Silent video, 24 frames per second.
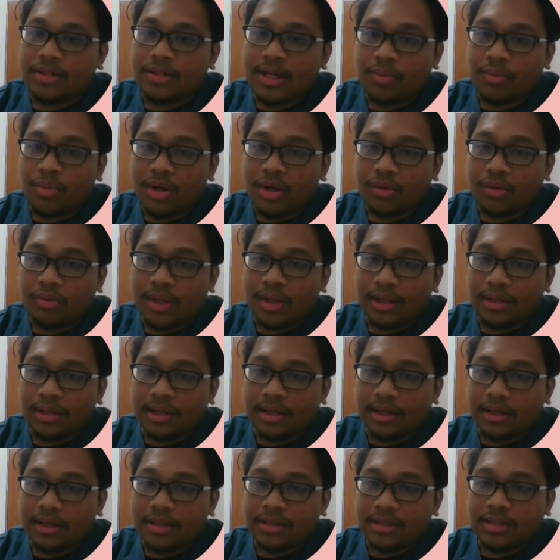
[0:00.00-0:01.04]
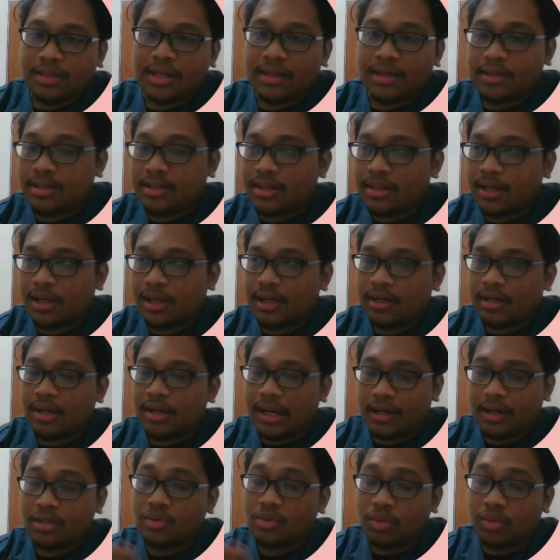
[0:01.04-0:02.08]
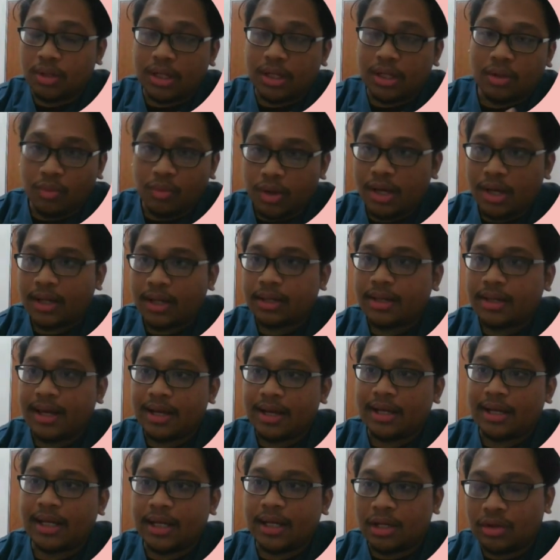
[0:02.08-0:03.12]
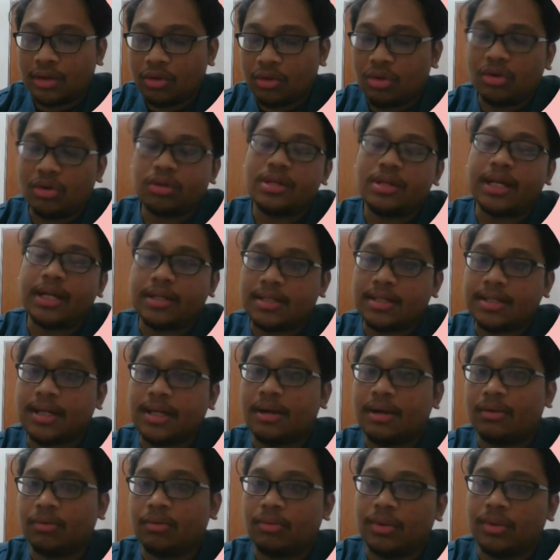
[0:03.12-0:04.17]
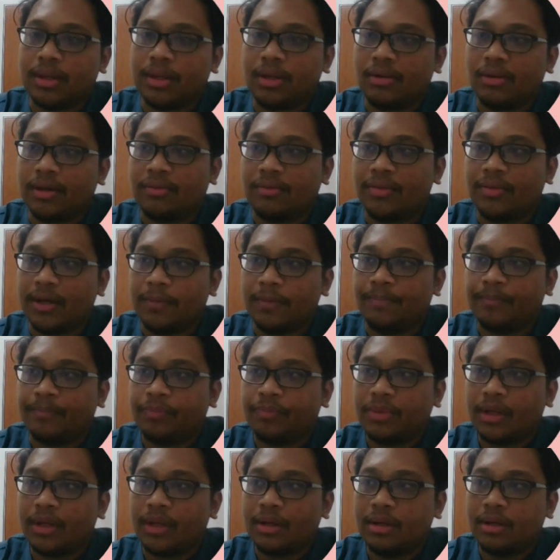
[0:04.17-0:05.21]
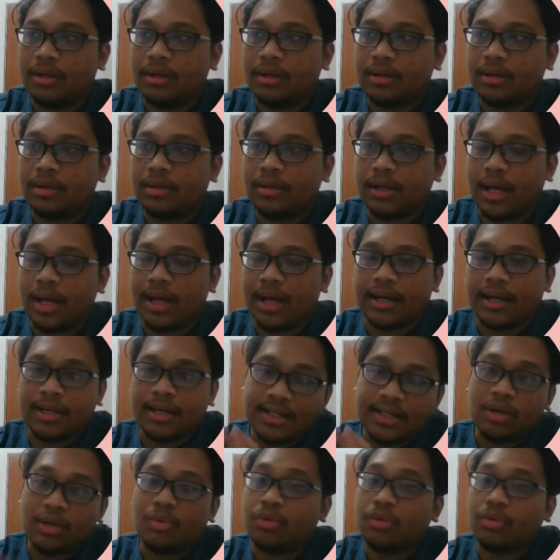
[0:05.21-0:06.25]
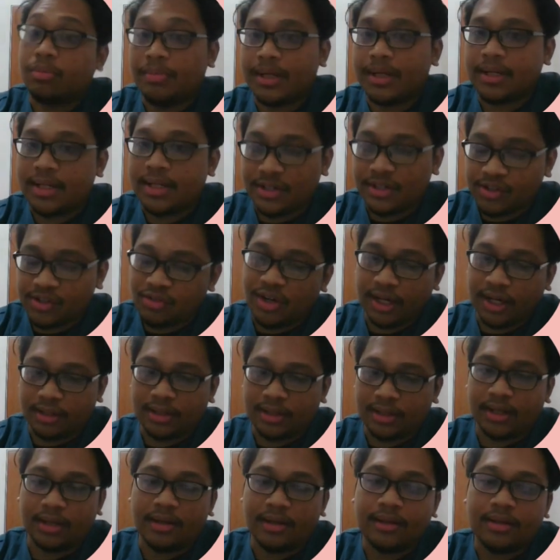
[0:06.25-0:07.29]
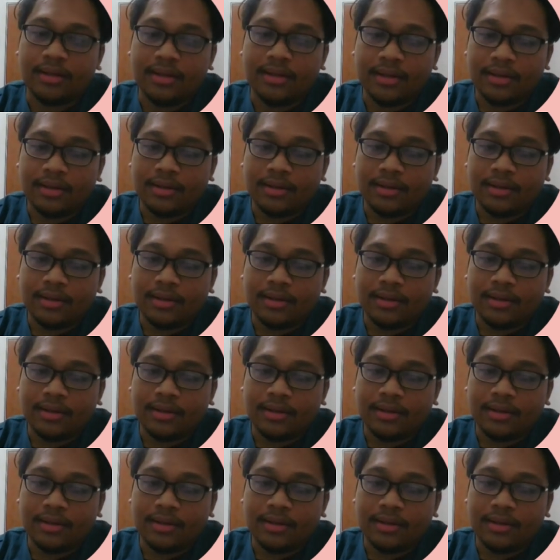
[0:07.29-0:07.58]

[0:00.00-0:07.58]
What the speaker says: someone with a sensory that is working well can ignore that sound without even the sound won't be distracting.